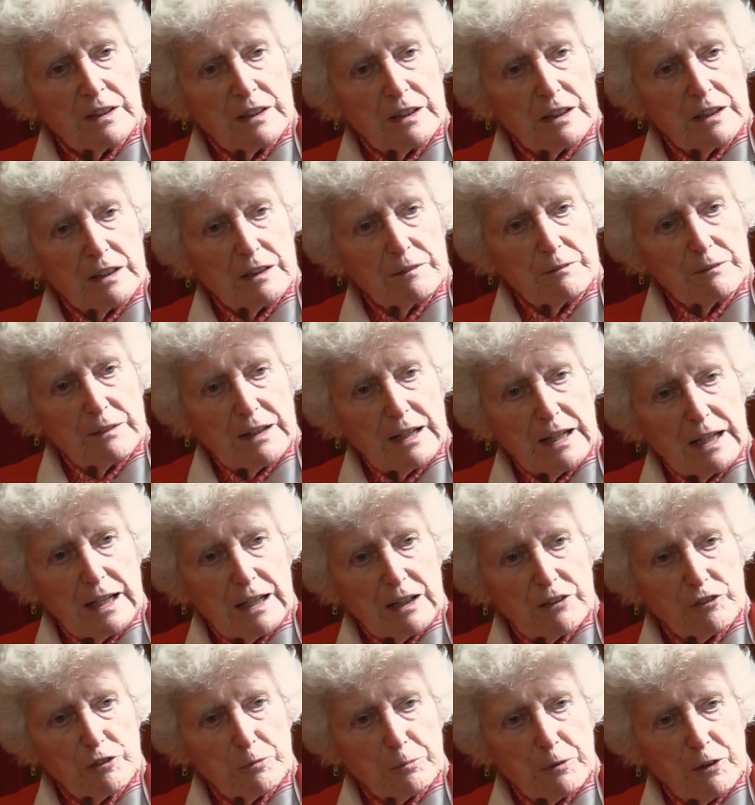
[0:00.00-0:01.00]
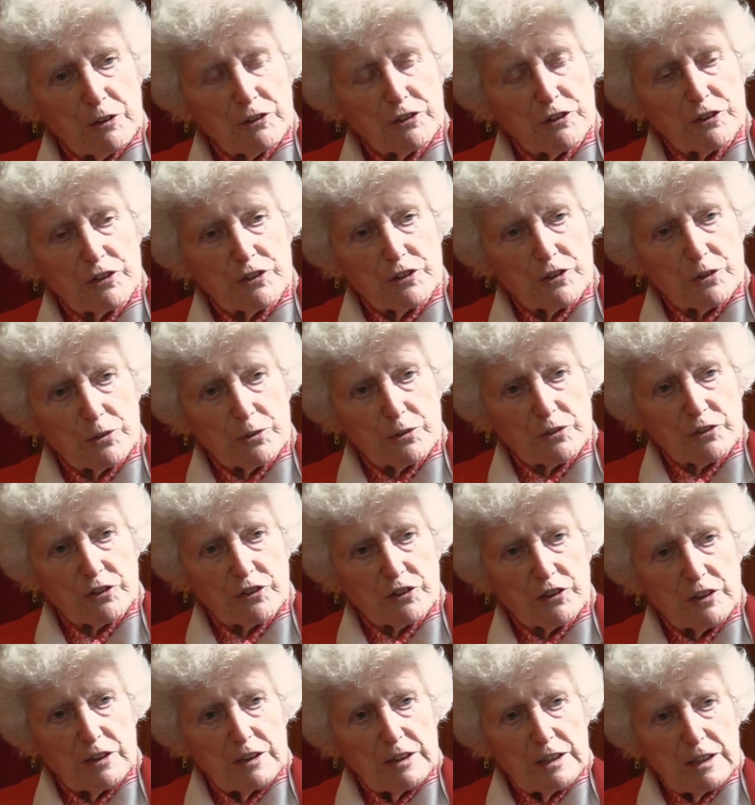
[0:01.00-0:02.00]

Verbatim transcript: um, as prostitutes.